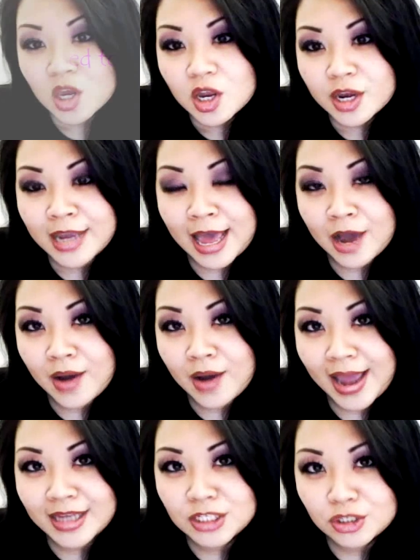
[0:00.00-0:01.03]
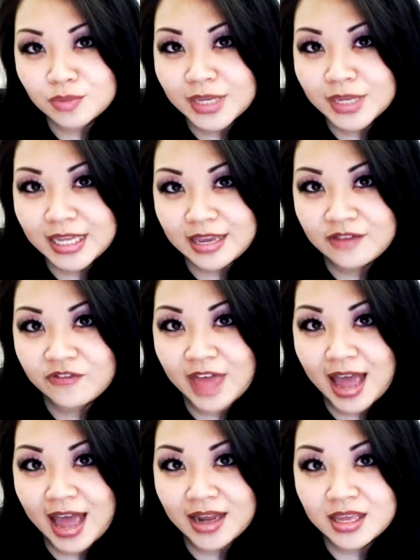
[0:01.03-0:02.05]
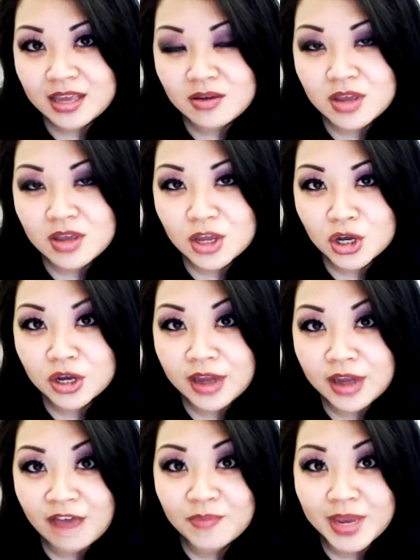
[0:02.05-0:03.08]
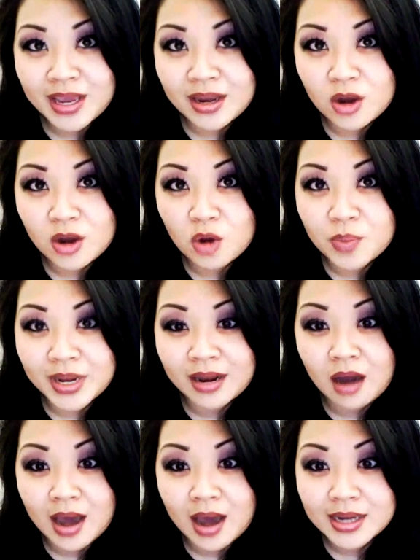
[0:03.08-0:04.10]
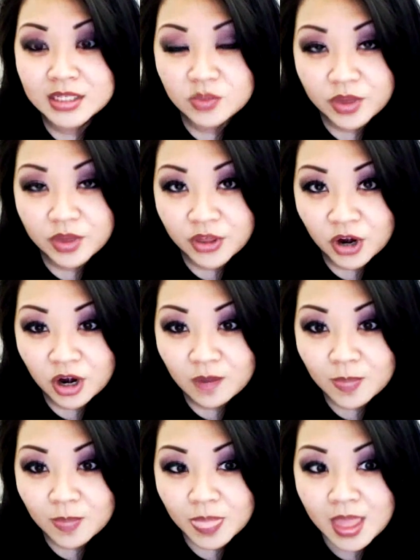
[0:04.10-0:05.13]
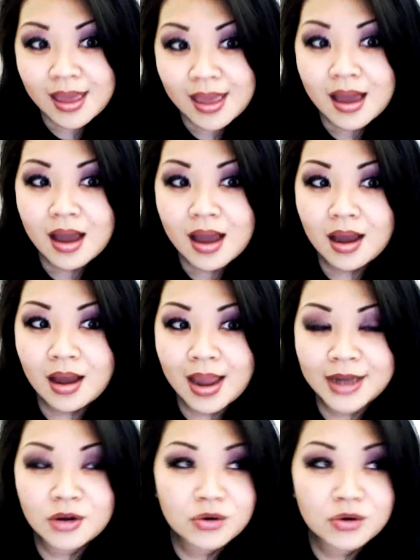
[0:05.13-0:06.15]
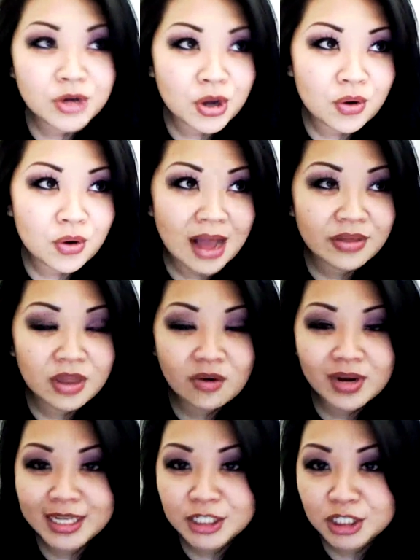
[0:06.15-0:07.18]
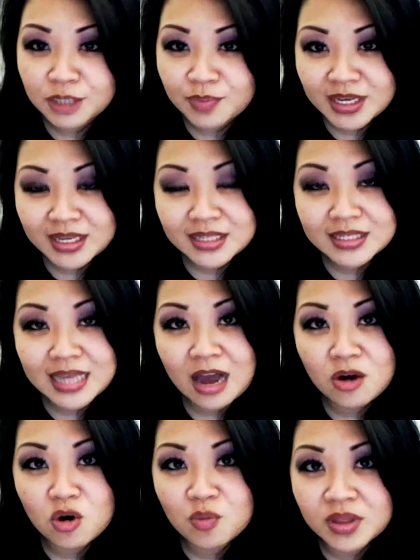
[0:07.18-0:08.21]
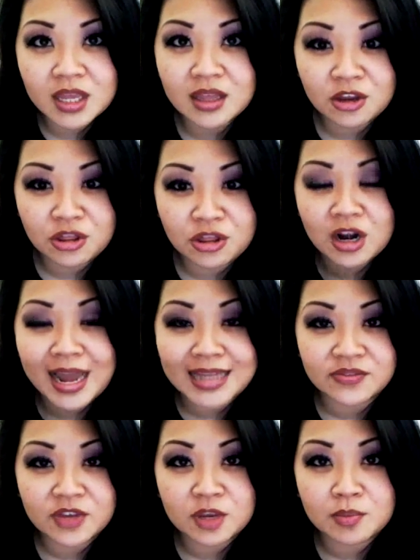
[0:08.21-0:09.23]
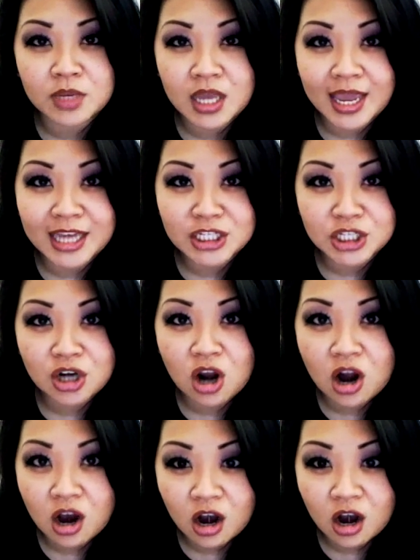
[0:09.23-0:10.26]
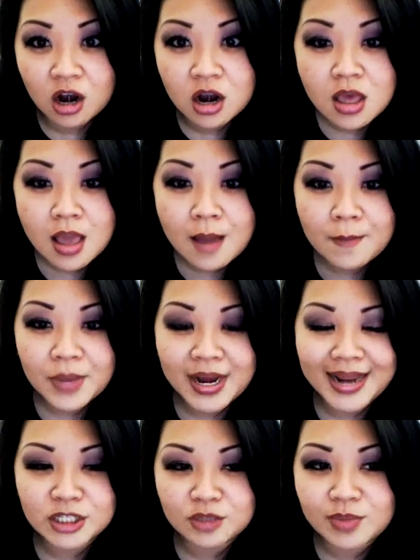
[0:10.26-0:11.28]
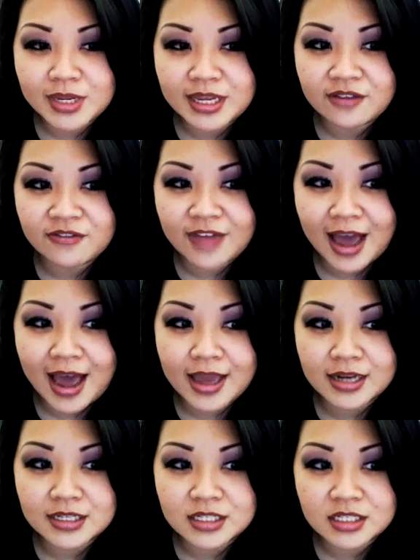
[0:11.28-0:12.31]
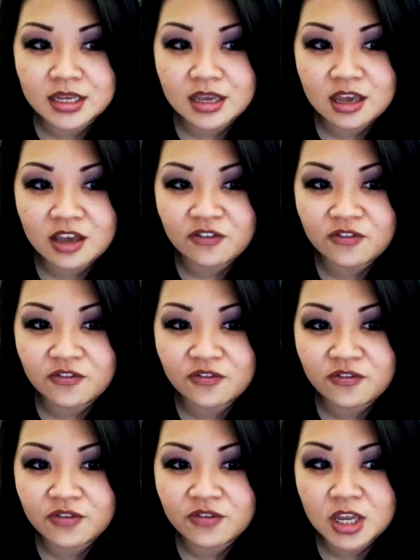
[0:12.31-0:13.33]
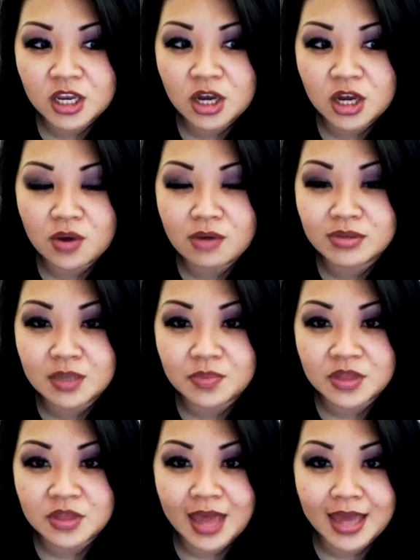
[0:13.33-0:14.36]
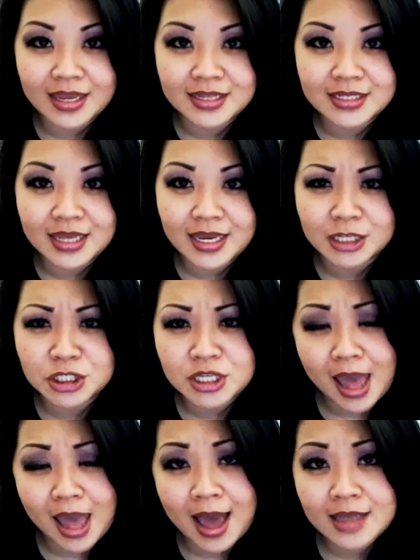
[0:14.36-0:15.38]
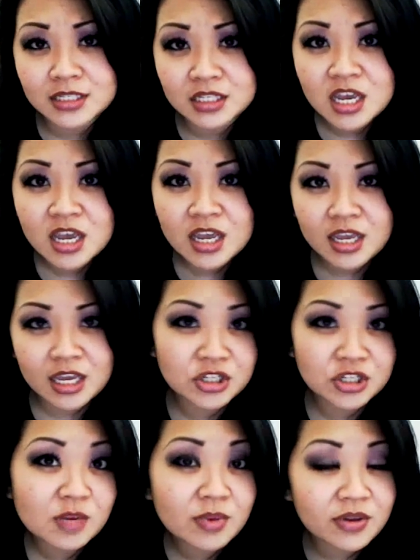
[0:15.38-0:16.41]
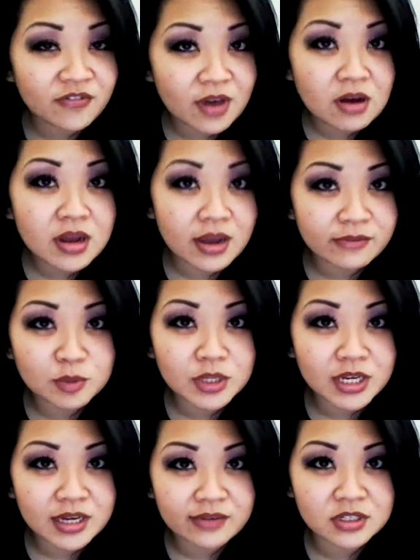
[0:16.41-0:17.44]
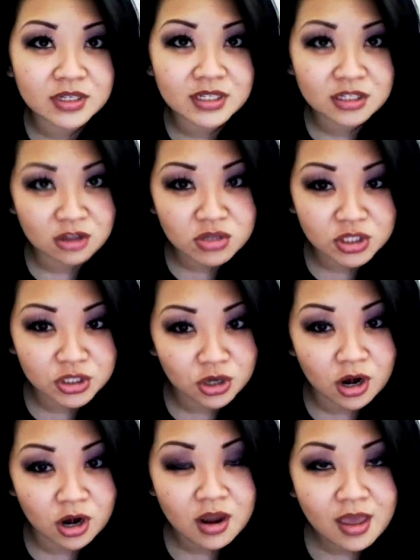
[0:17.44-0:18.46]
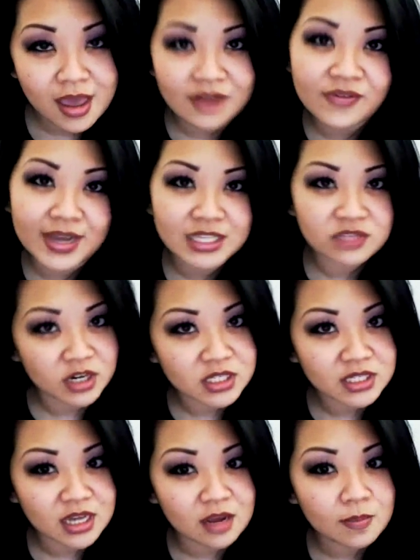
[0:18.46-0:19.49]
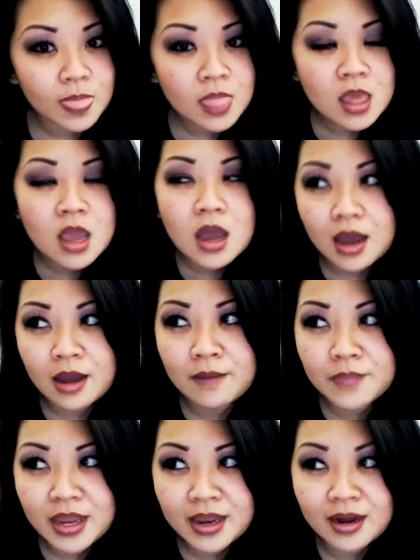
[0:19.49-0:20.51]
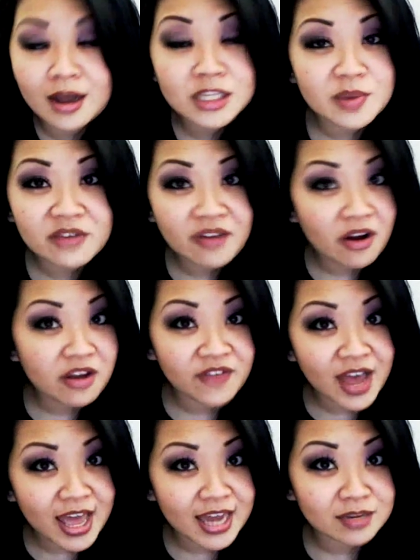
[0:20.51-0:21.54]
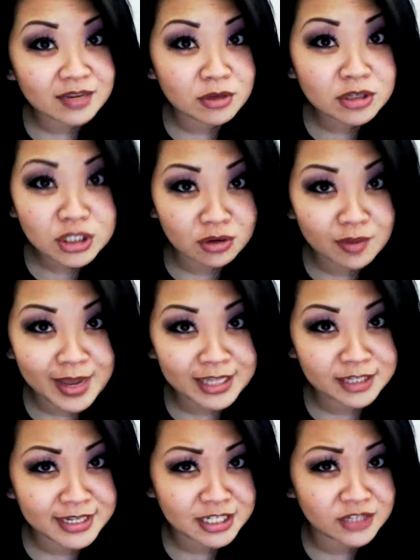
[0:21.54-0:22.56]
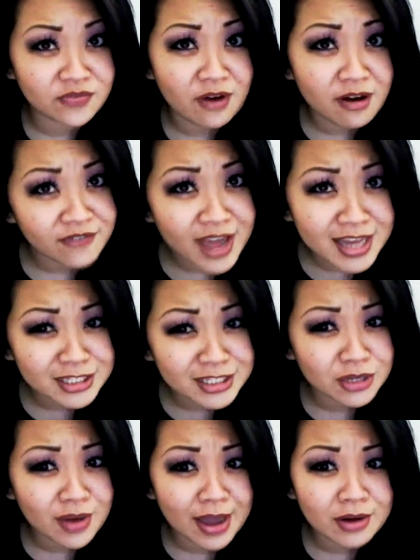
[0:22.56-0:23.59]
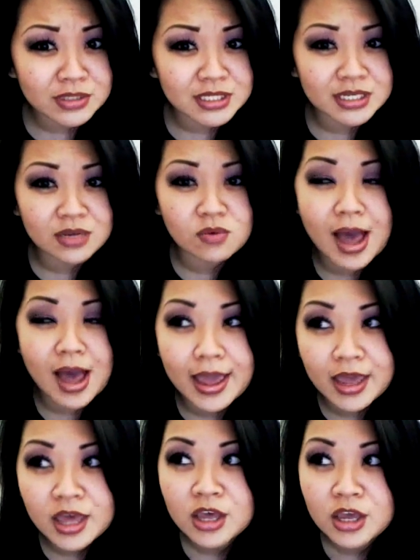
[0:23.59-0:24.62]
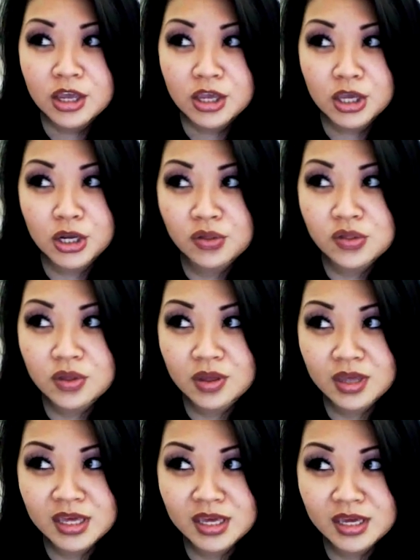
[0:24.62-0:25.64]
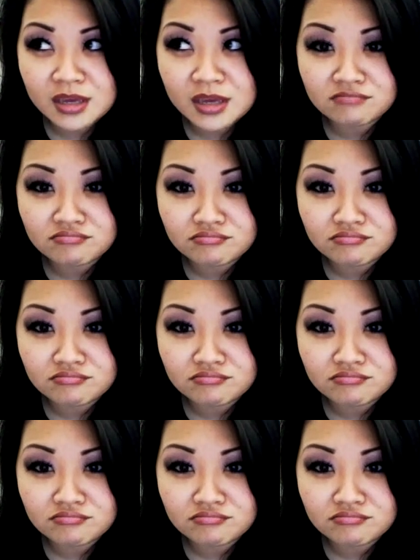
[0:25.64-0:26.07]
Now, I do believe that he could have been open and honest with her. I don't know how their relationship is, how open their lines of communication are, but I do believe that if, it was something that he did and she asked, he should have felt comfortable enough to disclose to her, and vice versa. It can also be very fun. Mutual masturbation is very fun, so I don't see why, he